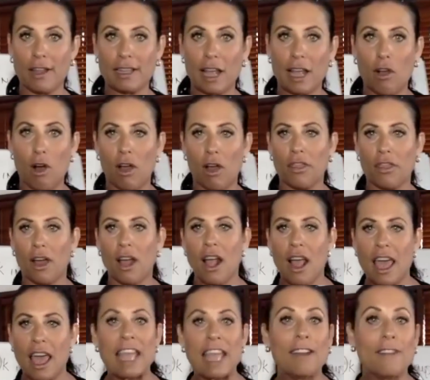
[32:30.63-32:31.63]
I call it the
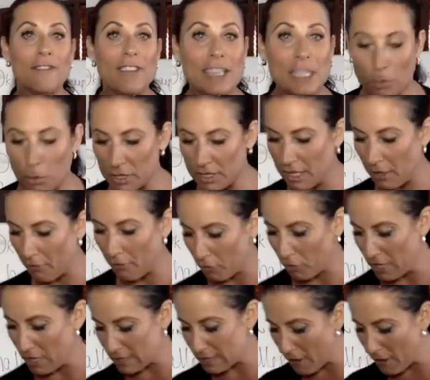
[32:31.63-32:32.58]
invisible difference.